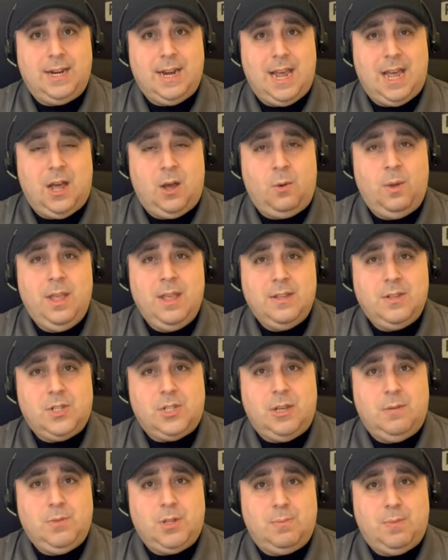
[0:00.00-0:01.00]
now
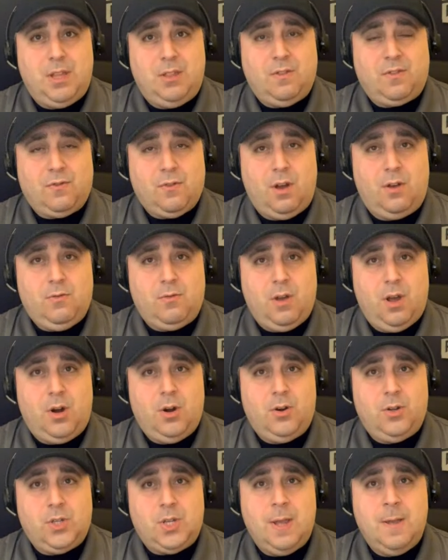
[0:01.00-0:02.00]
seem to be the front
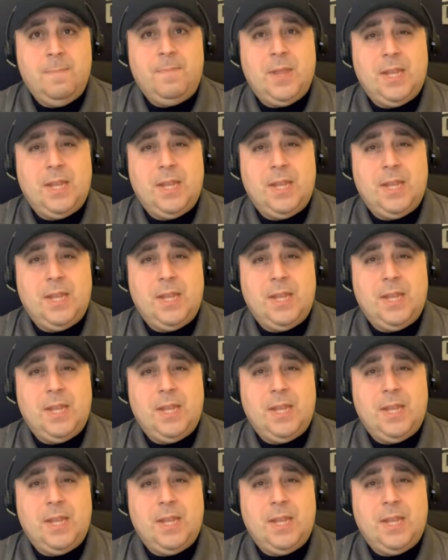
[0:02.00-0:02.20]
runners.